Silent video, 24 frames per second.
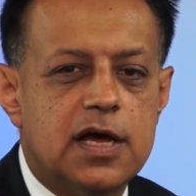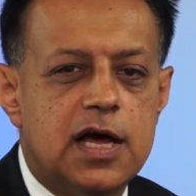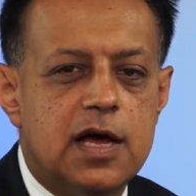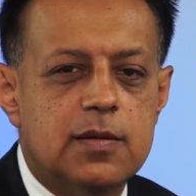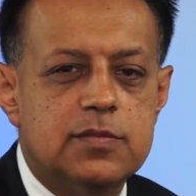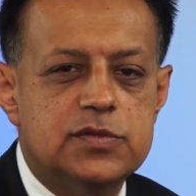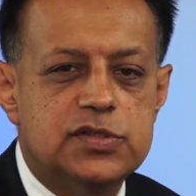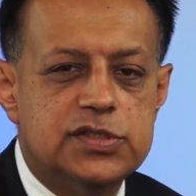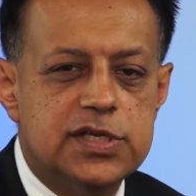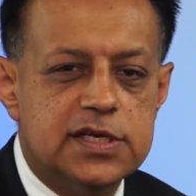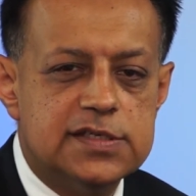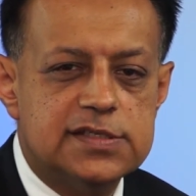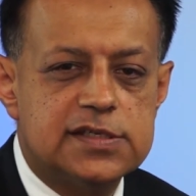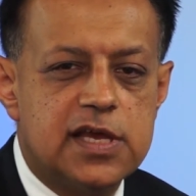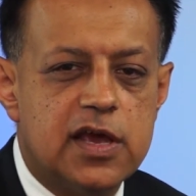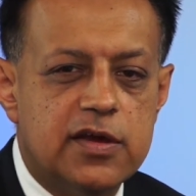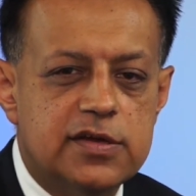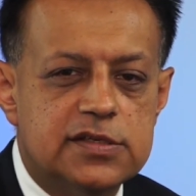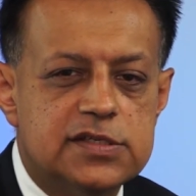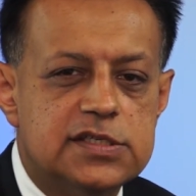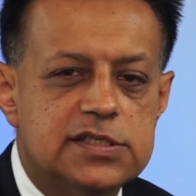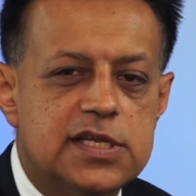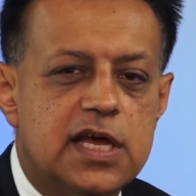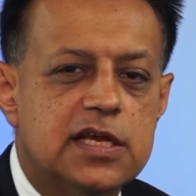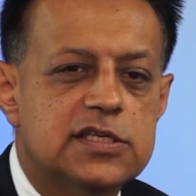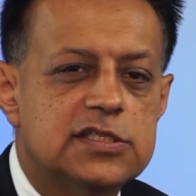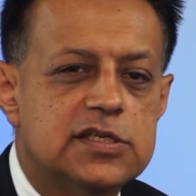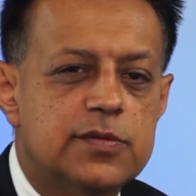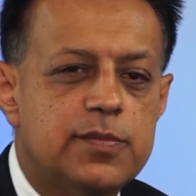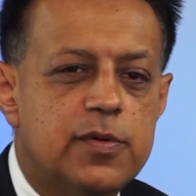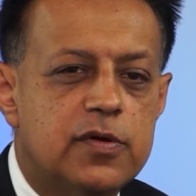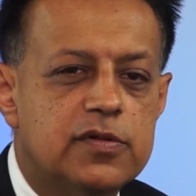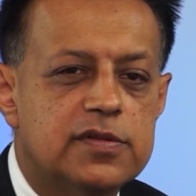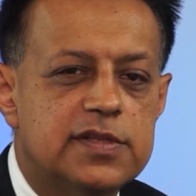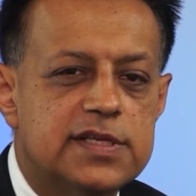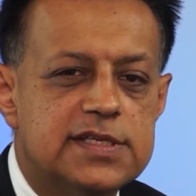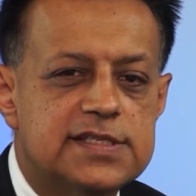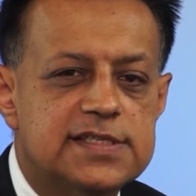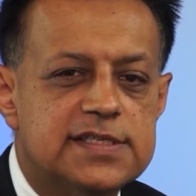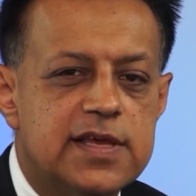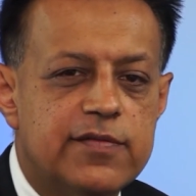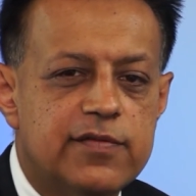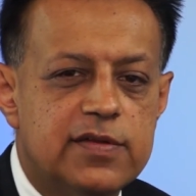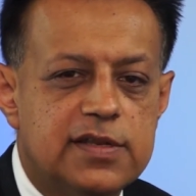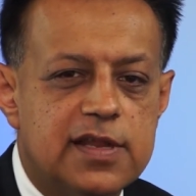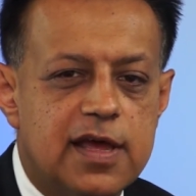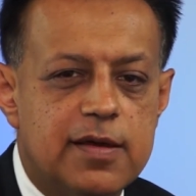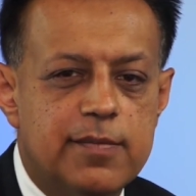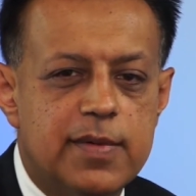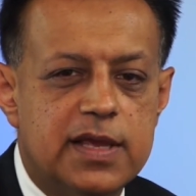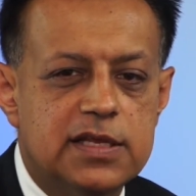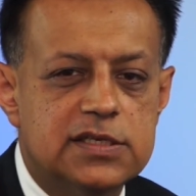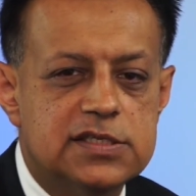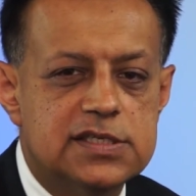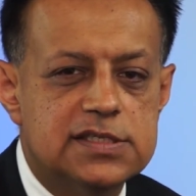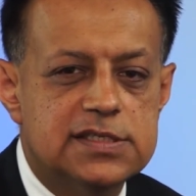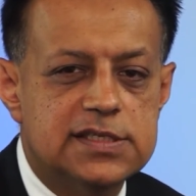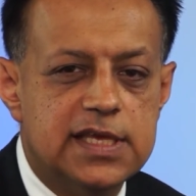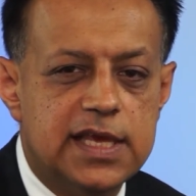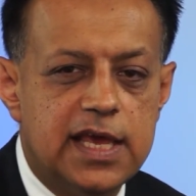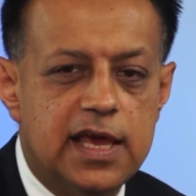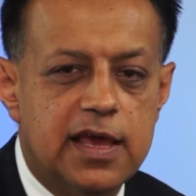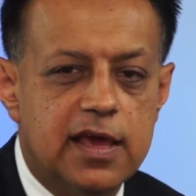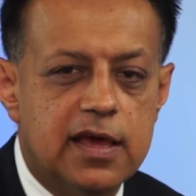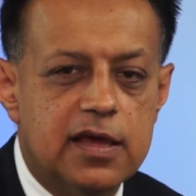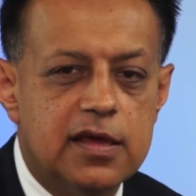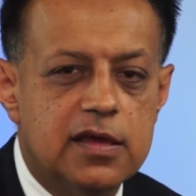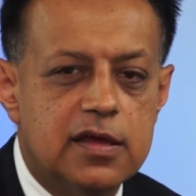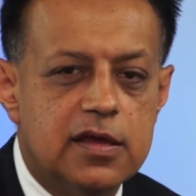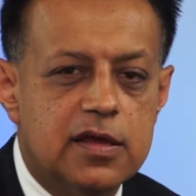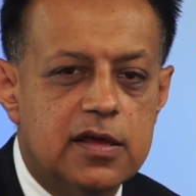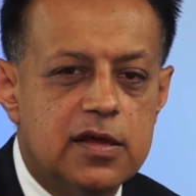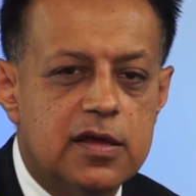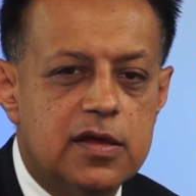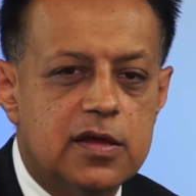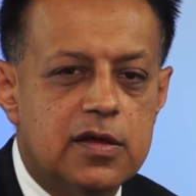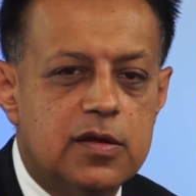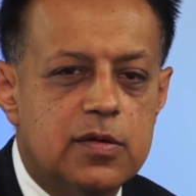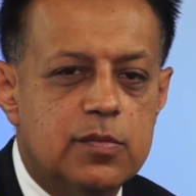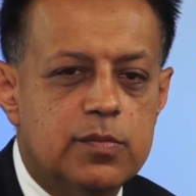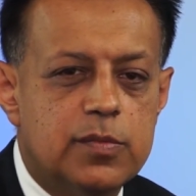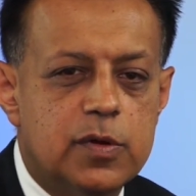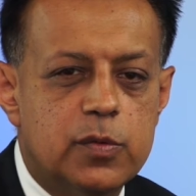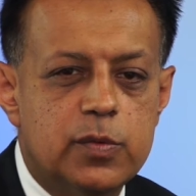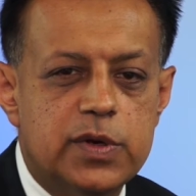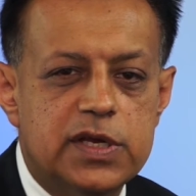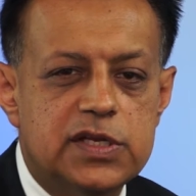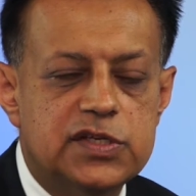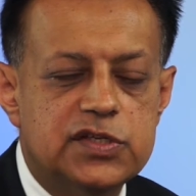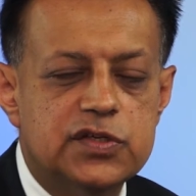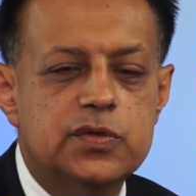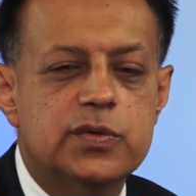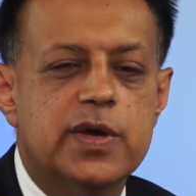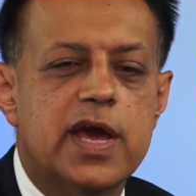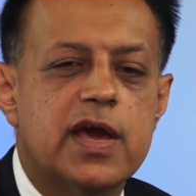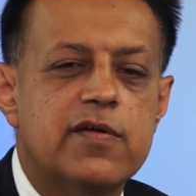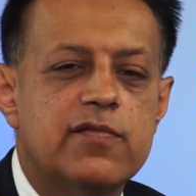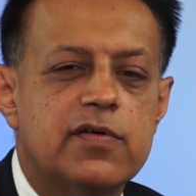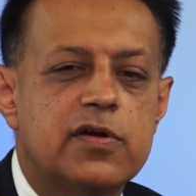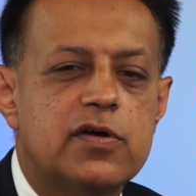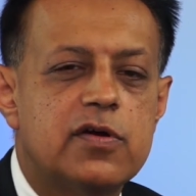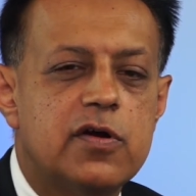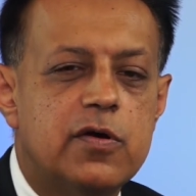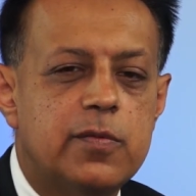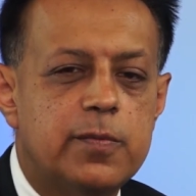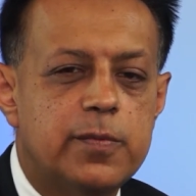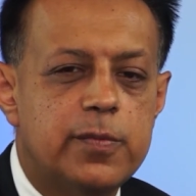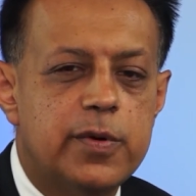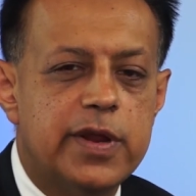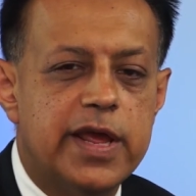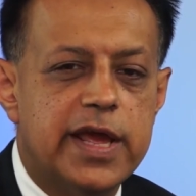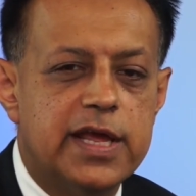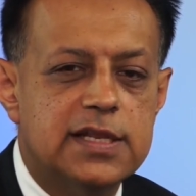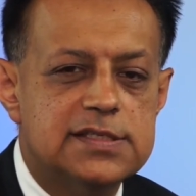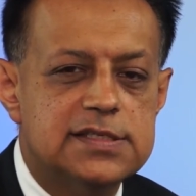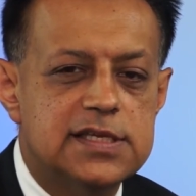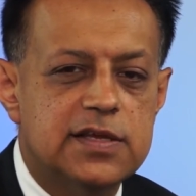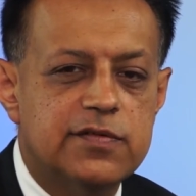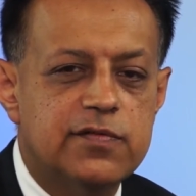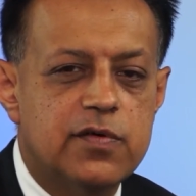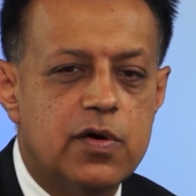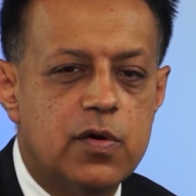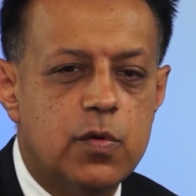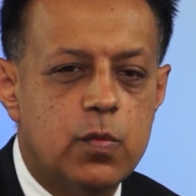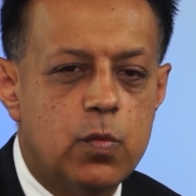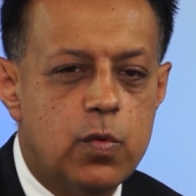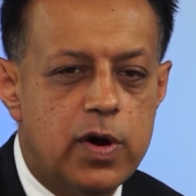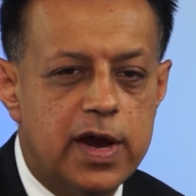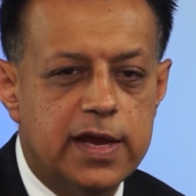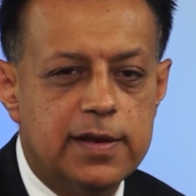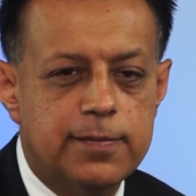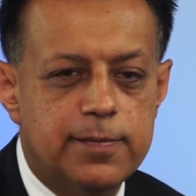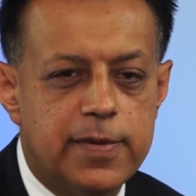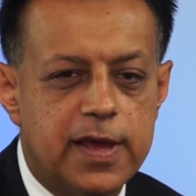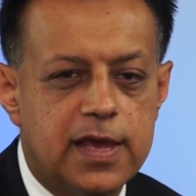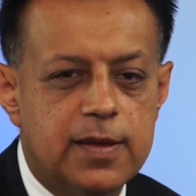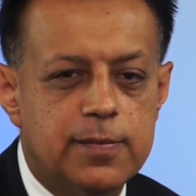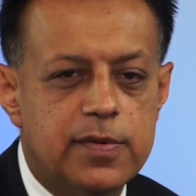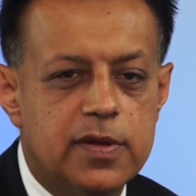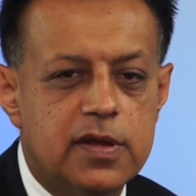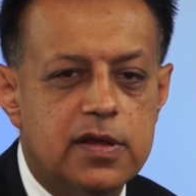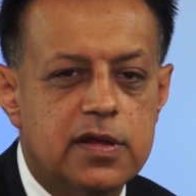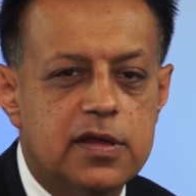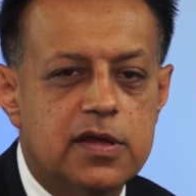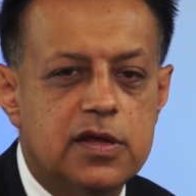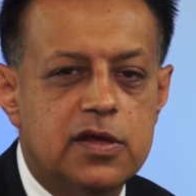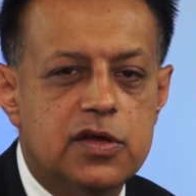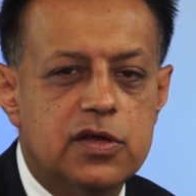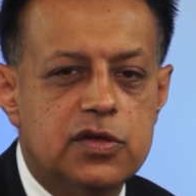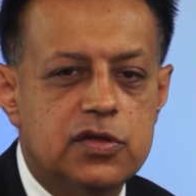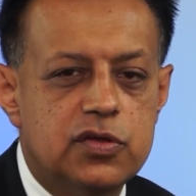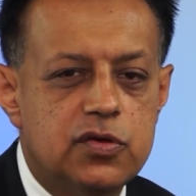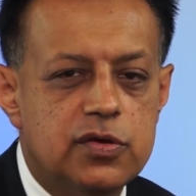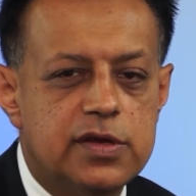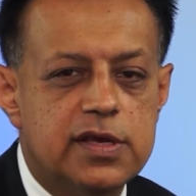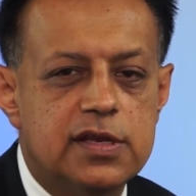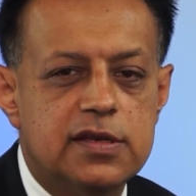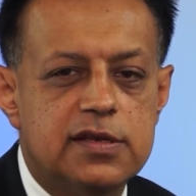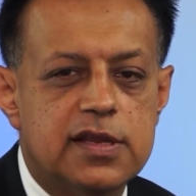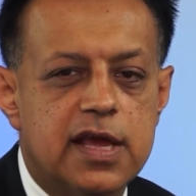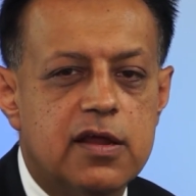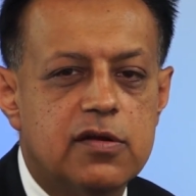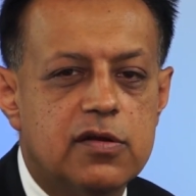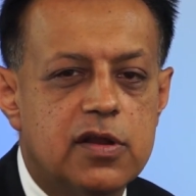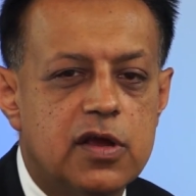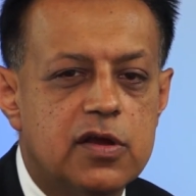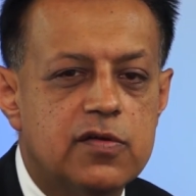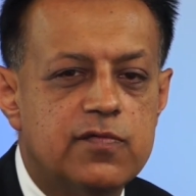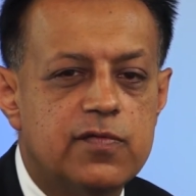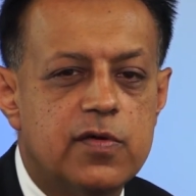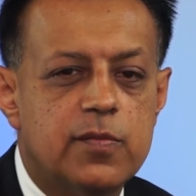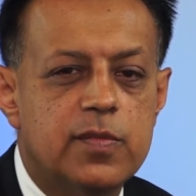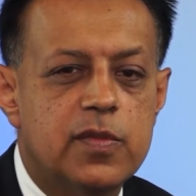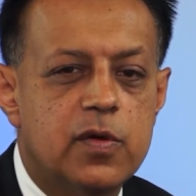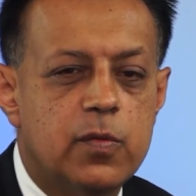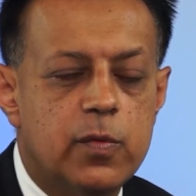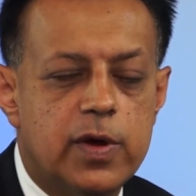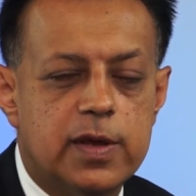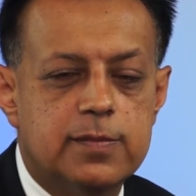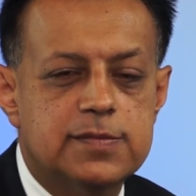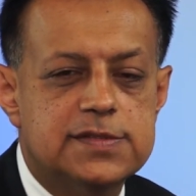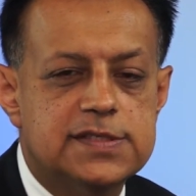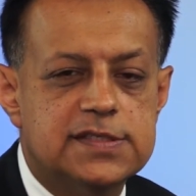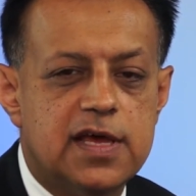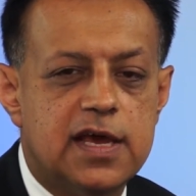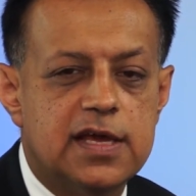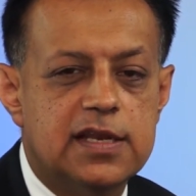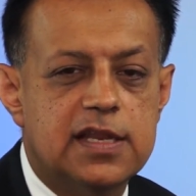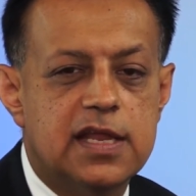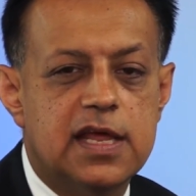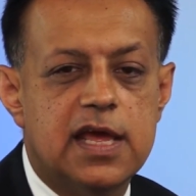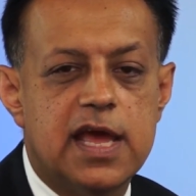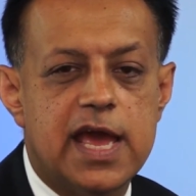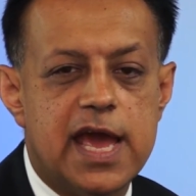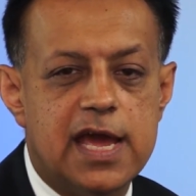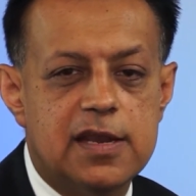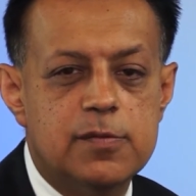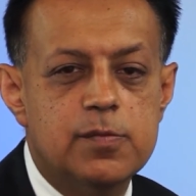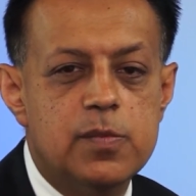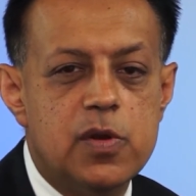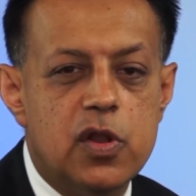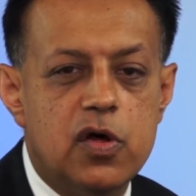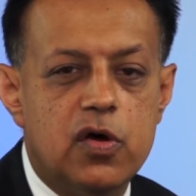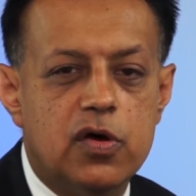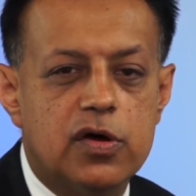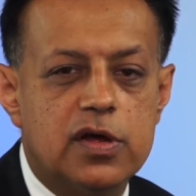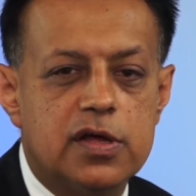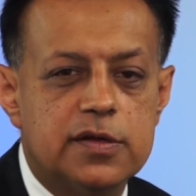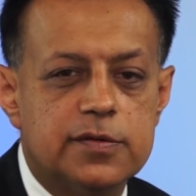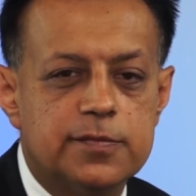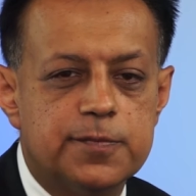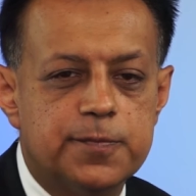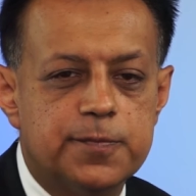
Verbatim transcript: I'm just going to touch upon these 7 dimensions here, but we do have a comprehensive white paper you can download from the website and blog.